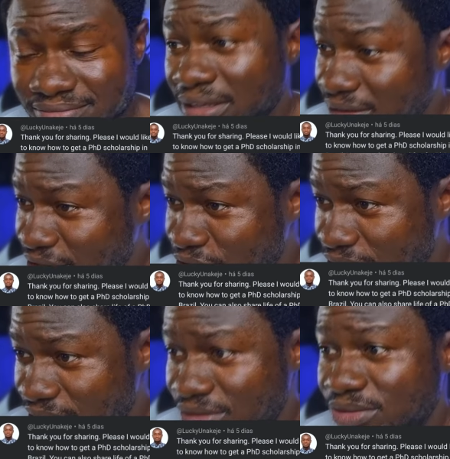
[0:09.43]
He
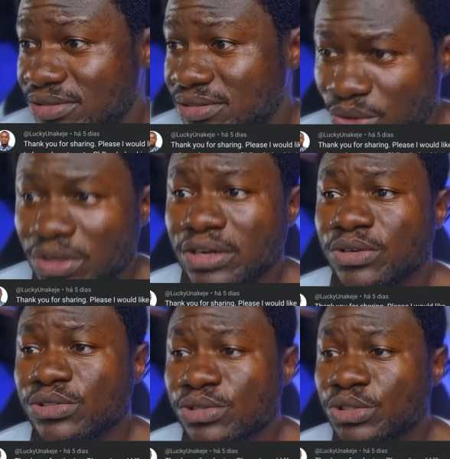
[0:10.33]
continues, you can
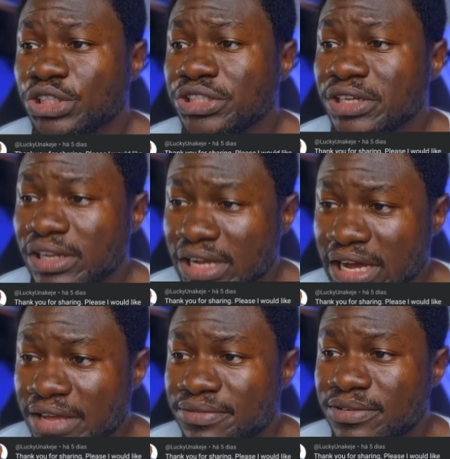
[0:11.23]
also share
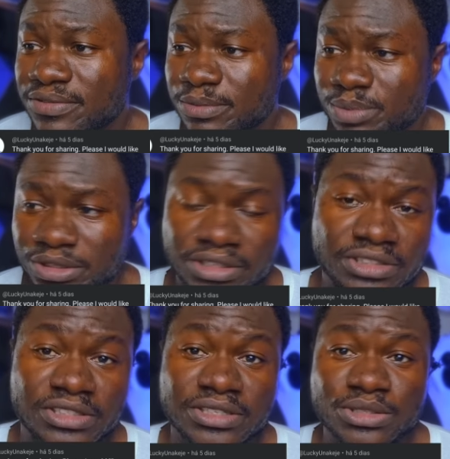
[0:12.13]
life of a
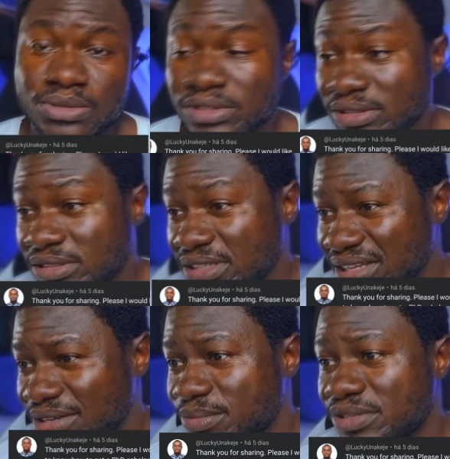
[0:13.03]
PhD student
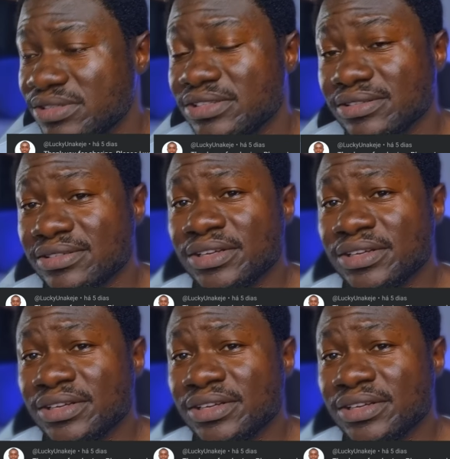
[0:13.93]
in Brazil.